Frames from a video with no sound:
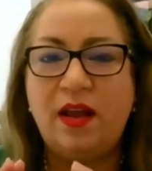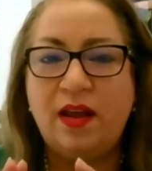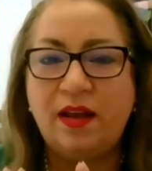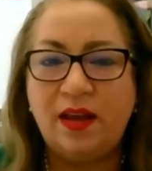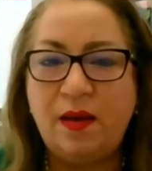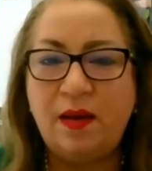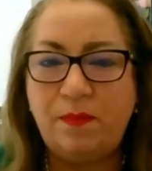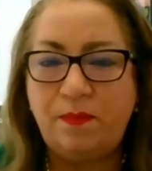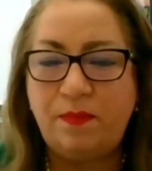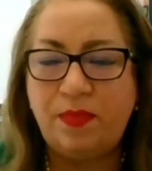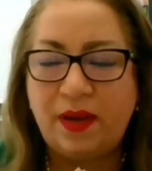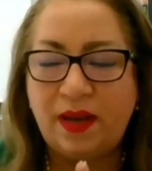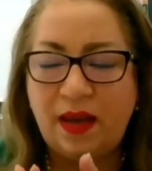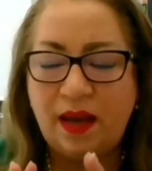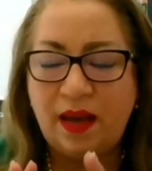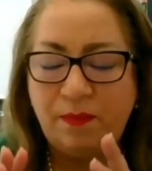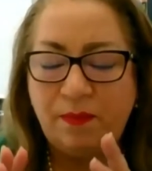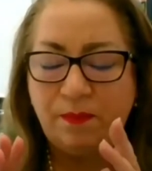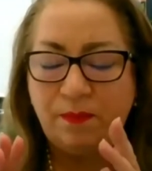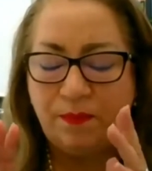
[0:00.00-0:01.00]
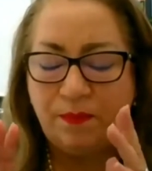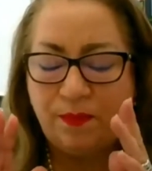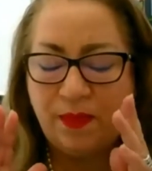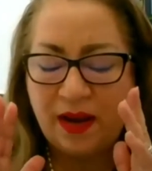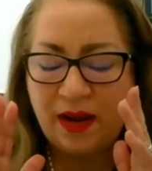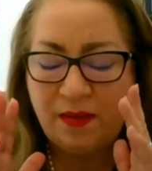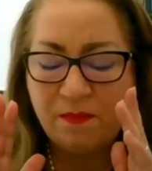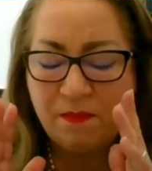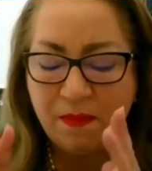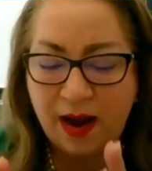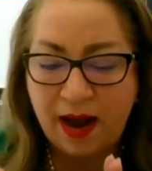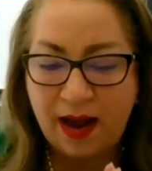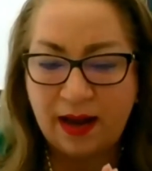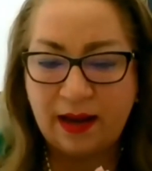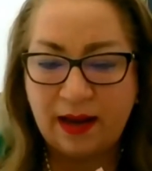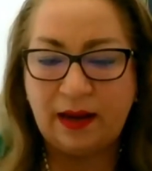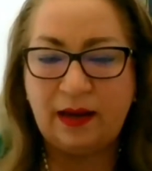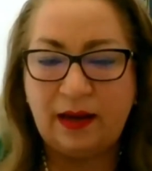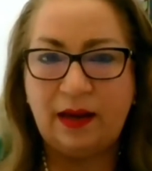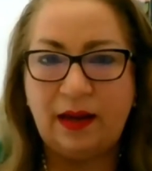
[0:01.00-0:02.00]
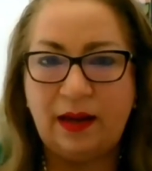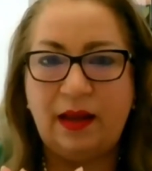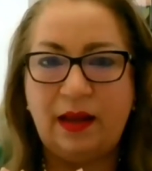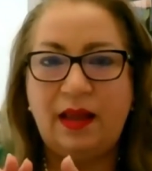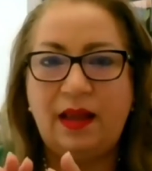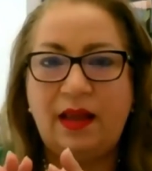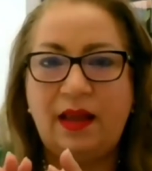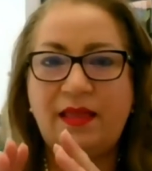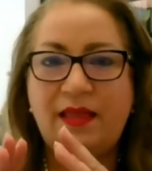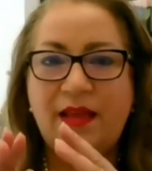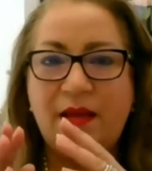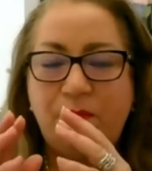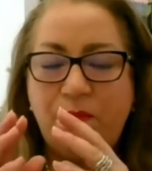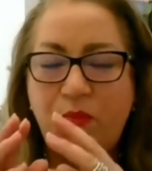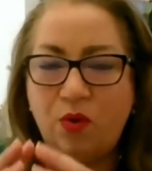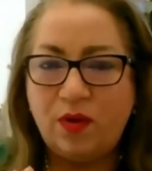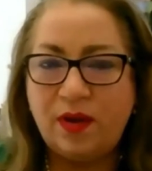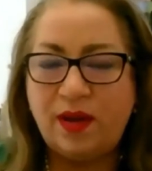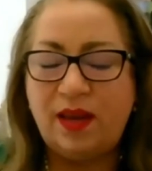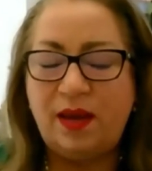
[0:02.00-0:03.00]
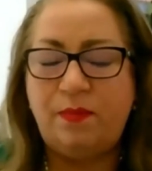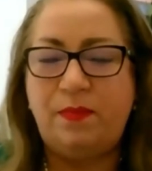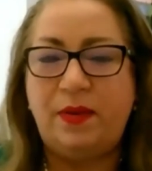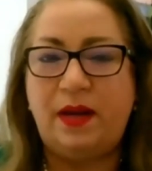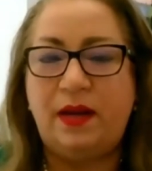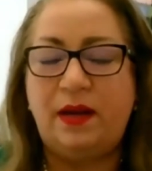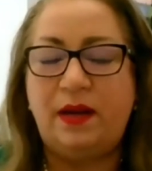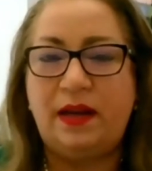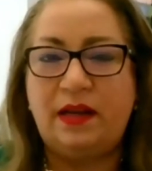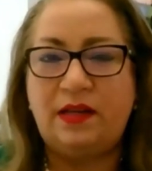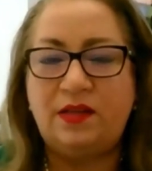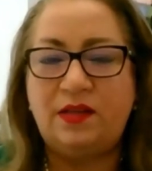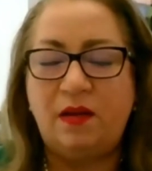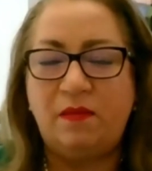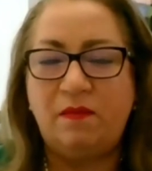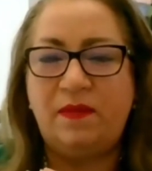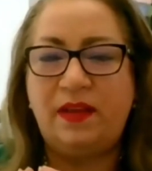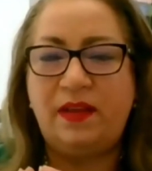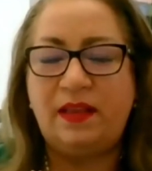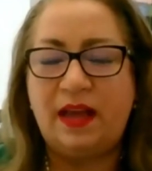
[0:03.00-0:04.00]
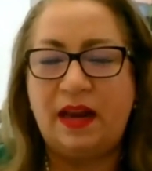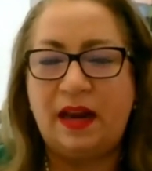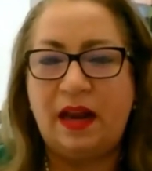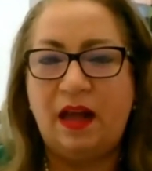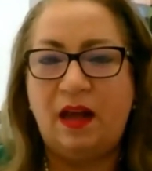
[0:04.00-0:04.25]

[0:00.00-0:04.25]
Keep in mind that bookkeeping is something that